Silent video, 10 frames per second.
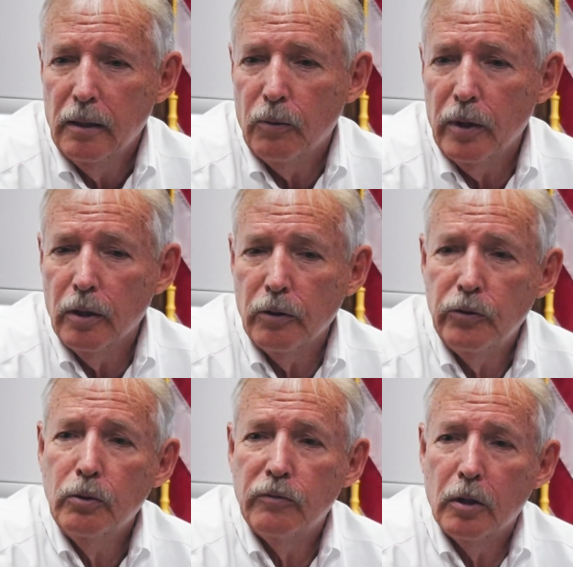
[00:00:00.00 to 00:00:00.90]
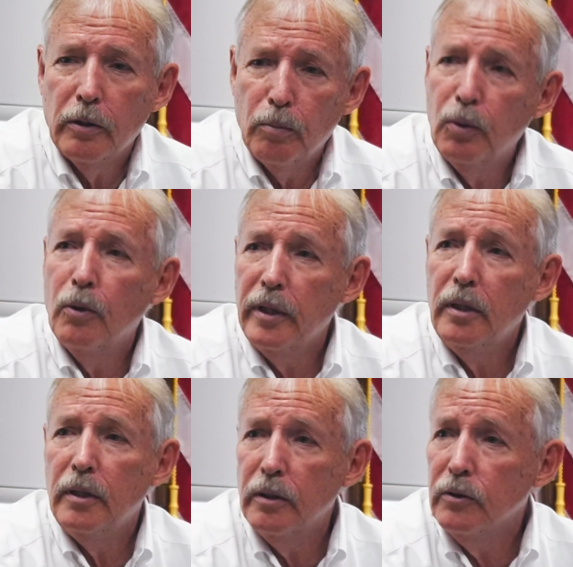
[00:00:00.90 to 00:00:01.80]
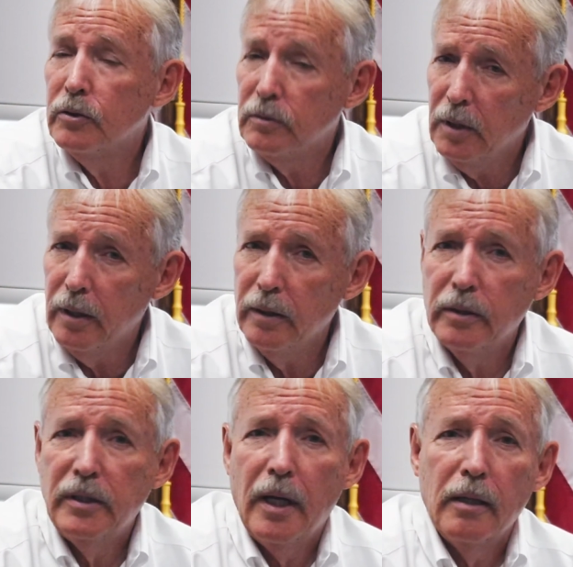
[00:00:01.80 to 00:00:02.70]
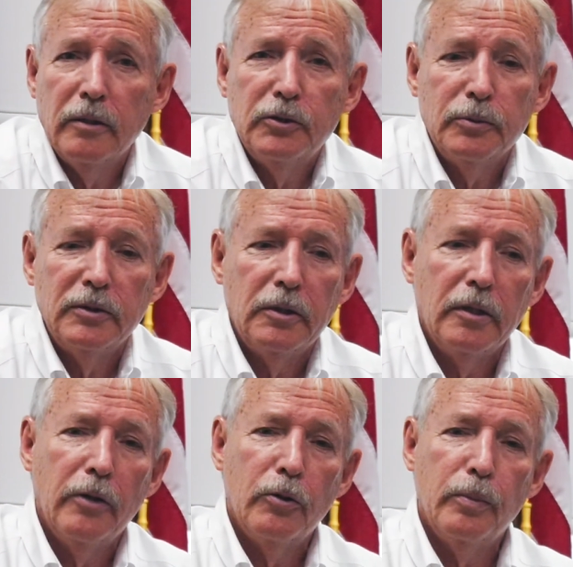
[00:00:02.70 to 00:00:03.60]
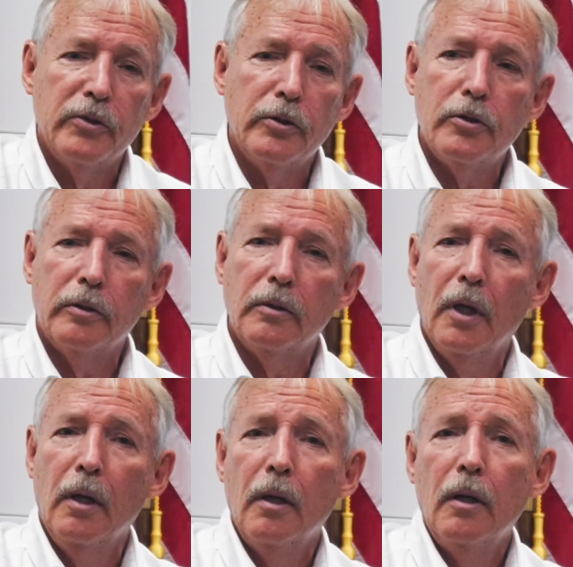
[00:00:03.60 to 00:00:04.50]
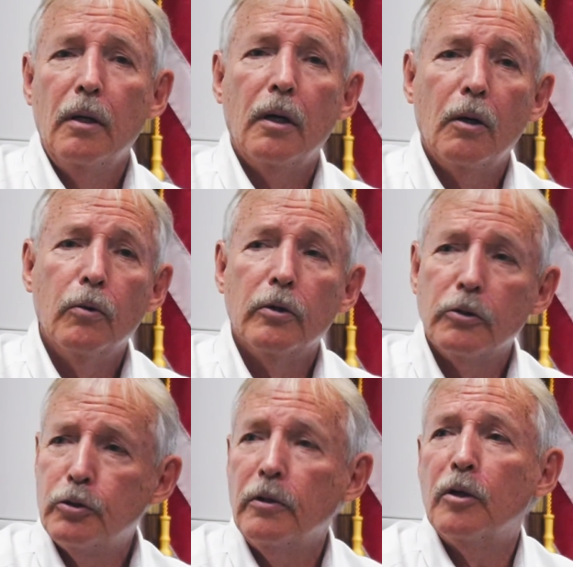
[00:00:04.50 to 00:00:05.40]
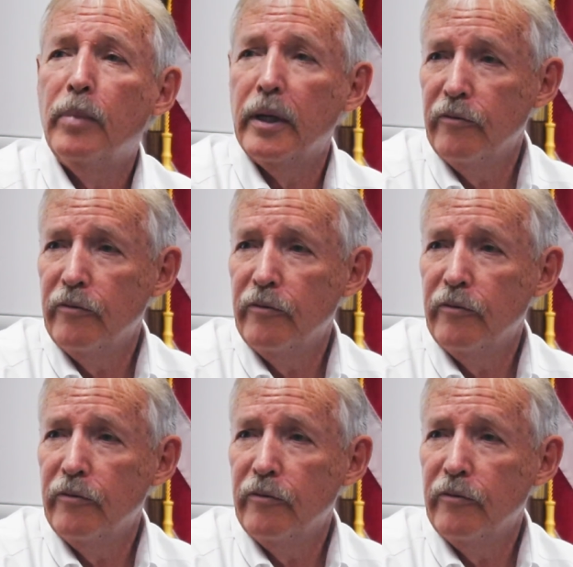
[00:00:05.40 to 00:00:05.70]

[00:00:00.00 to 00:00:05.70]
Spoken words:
where two of our employees, not at the town, this was in another position, were struck by a